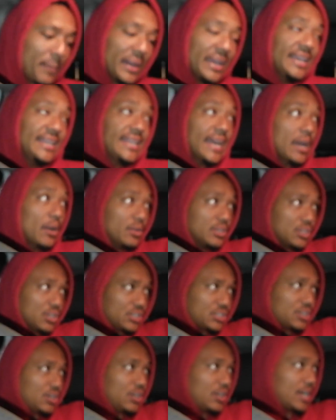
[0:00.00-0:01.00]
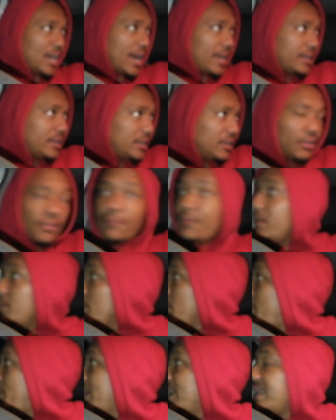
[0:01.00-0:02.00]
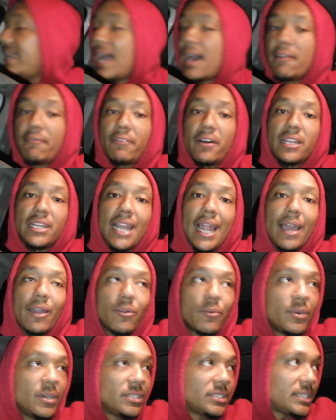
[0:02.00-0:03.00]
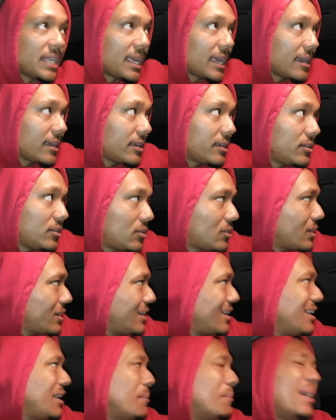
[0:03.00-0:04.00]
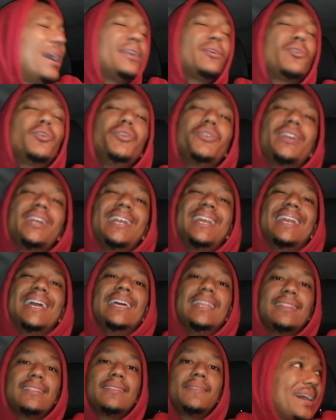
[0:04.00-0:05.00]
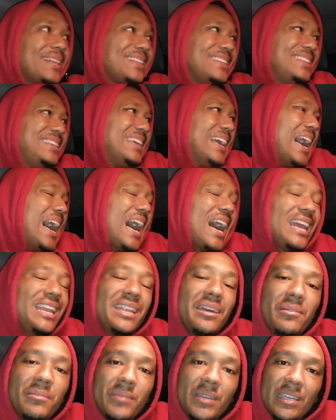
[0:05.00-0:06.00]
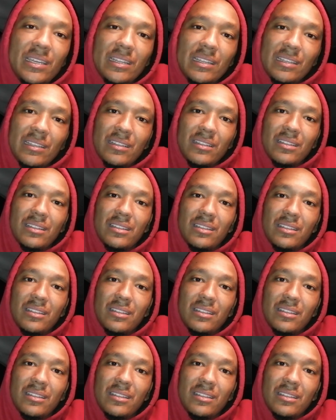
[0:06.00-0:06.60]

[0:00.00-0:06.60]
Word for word: Payday was also alright. You feel me? Payday, I felt like was like you could a man could relate, but Diana, man.